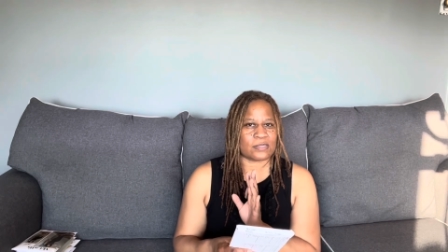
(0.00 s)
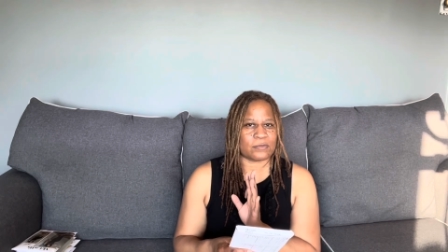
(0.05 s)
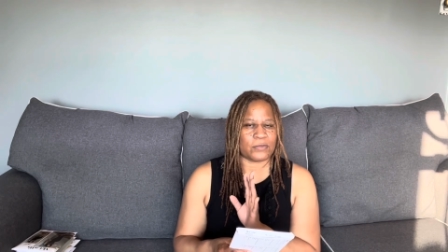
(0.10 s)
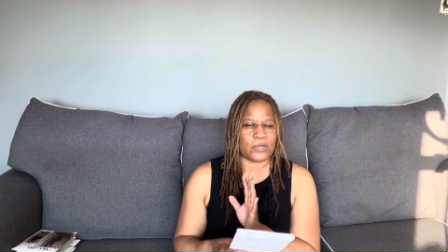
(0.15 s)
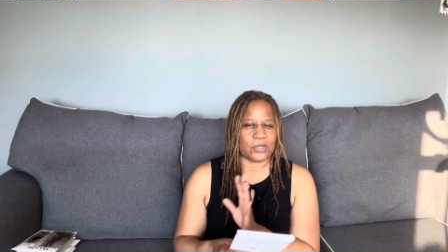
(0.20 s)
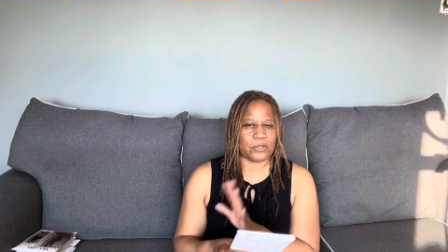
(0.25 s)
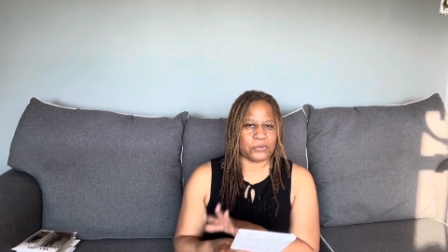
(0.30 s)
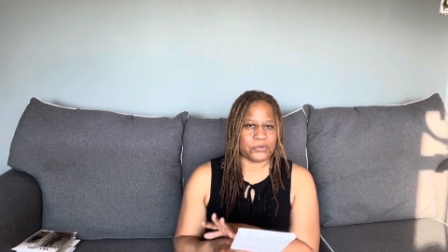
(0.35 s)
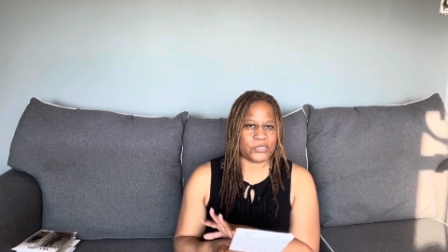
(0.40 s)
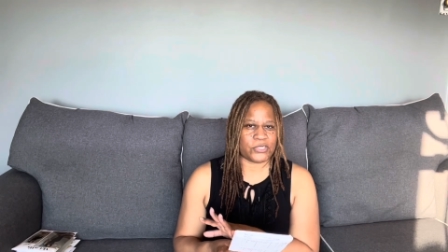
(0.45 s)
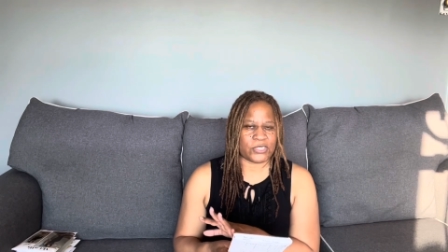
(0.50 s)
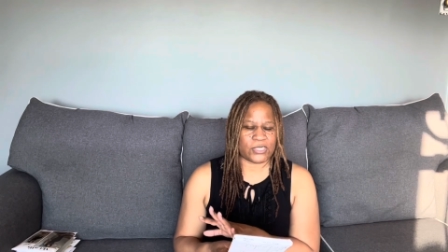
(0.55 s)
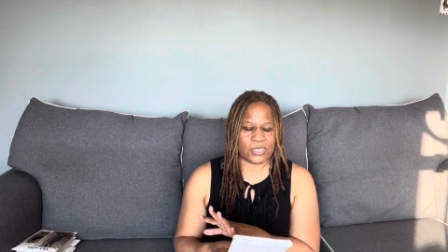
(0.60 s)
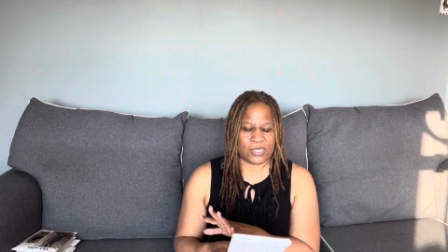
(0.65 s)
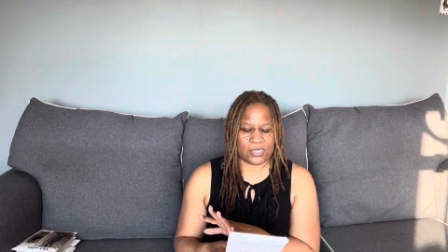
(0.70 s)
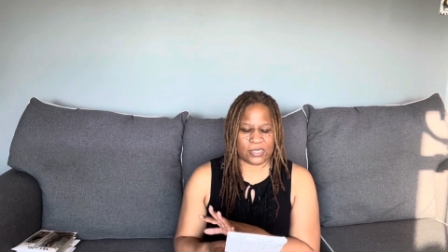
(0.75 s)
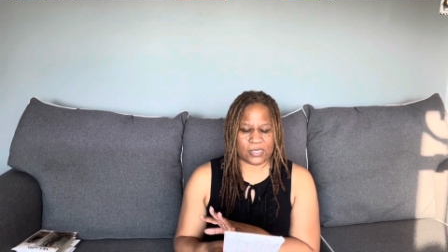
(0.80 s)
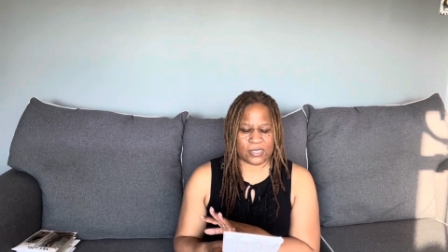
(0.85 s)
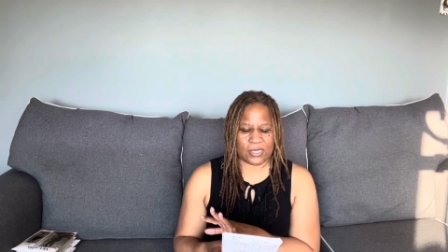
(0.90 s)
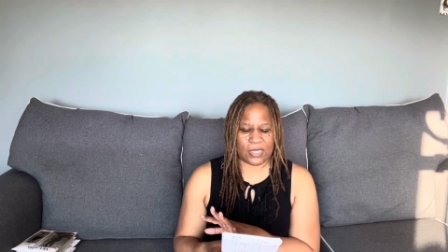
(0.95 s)
old
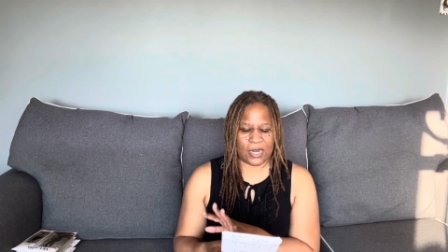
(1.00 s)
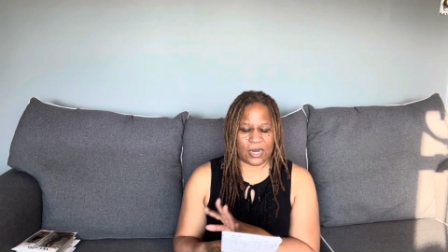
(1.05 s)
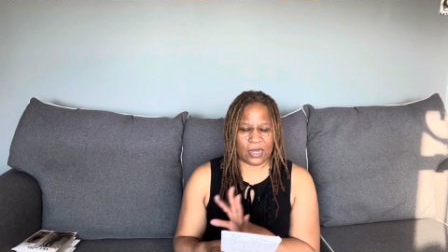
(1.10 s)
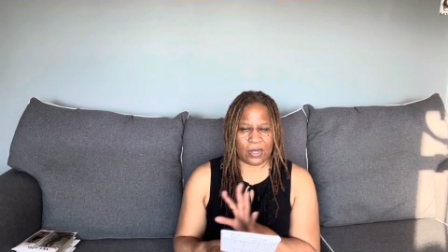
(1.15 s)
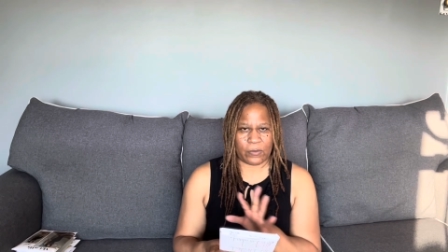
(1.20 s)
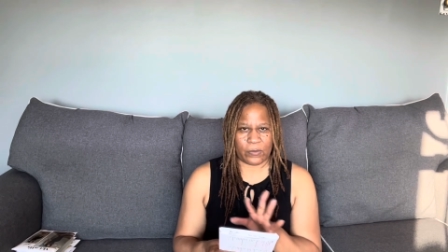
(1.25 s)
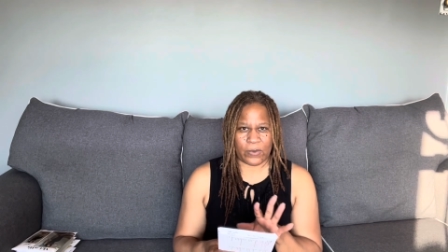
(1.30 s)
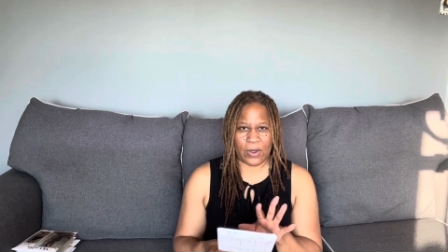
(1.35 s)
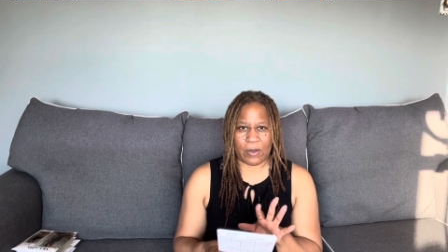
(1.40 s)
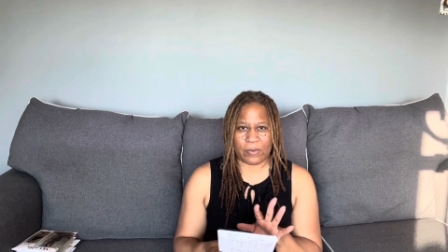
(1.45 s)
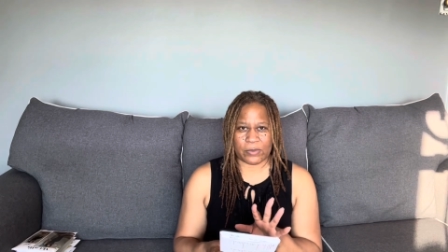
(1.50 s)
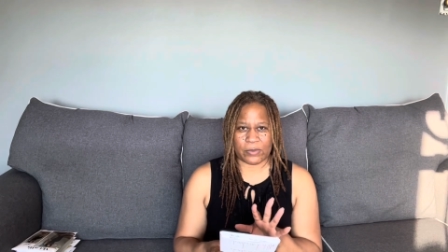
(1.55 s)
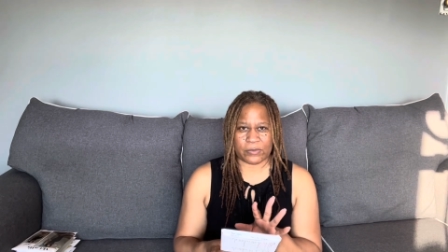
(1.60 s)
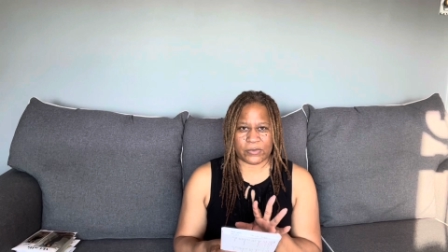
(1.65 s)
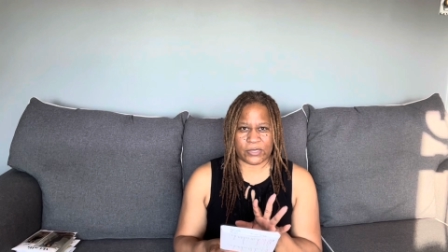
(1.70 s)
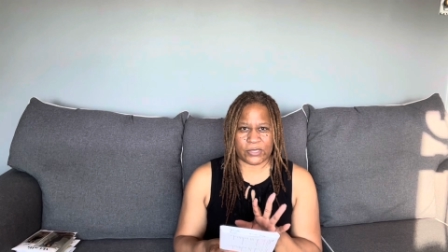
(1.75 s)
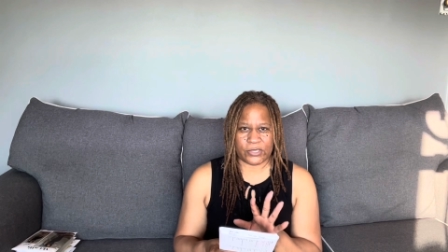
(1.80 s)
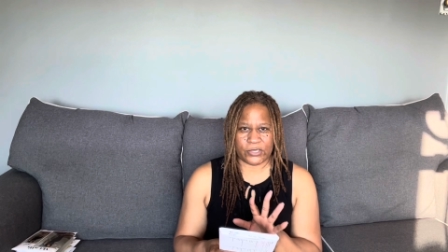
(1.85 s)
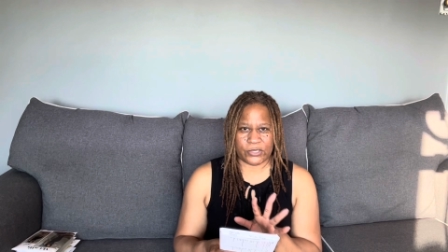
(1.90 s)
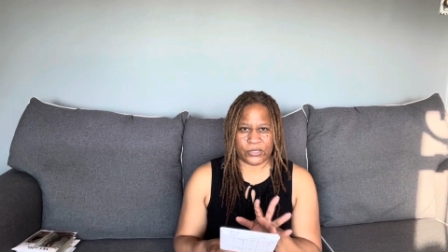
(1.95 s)
sheets that I'll
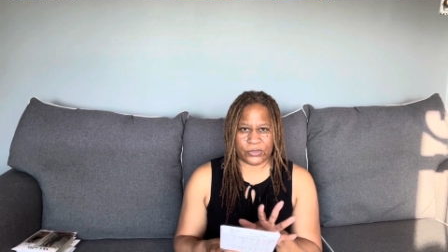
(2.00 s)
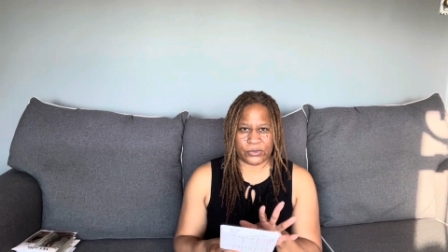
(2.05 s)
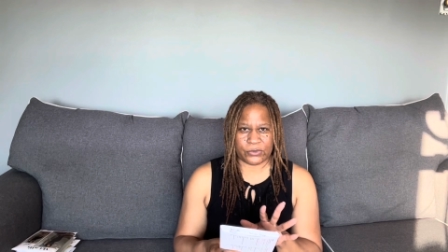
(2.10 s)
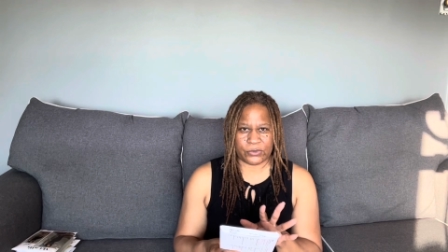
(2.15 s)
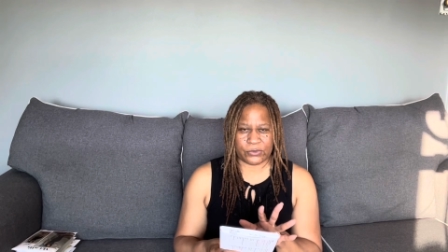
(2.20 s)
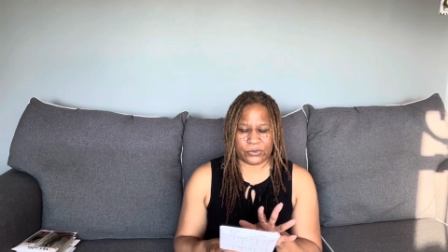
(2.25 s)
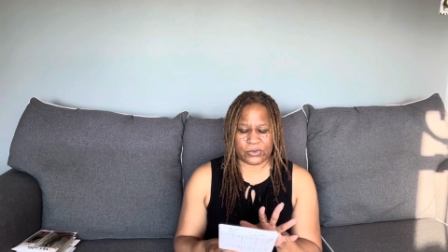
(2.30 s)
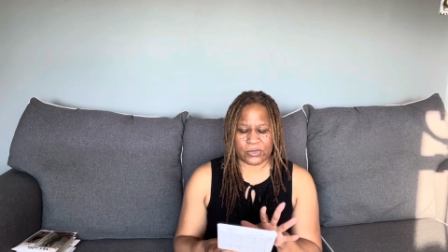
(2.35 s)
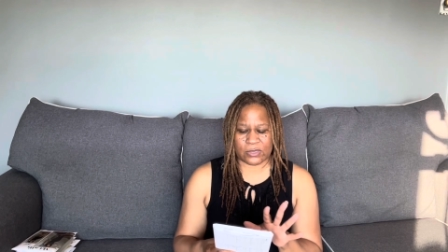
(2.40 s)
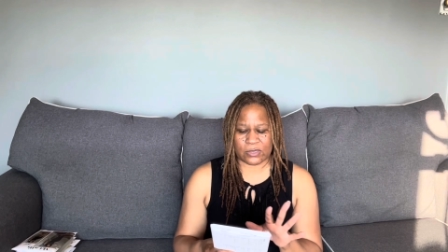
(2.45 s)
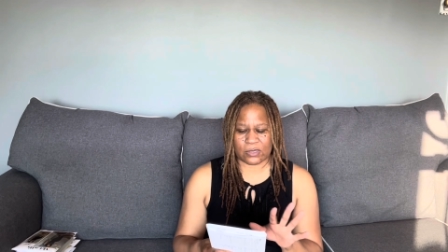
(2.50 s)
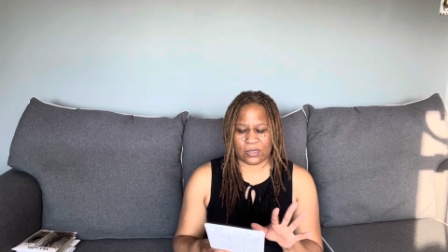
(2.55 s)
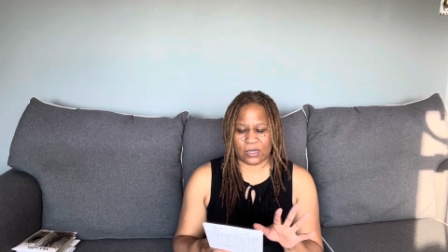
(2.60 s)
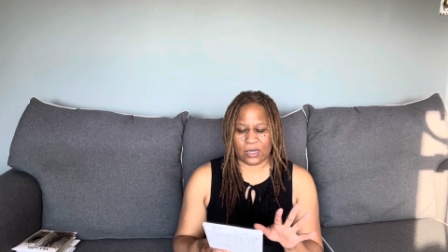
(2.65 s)
probably use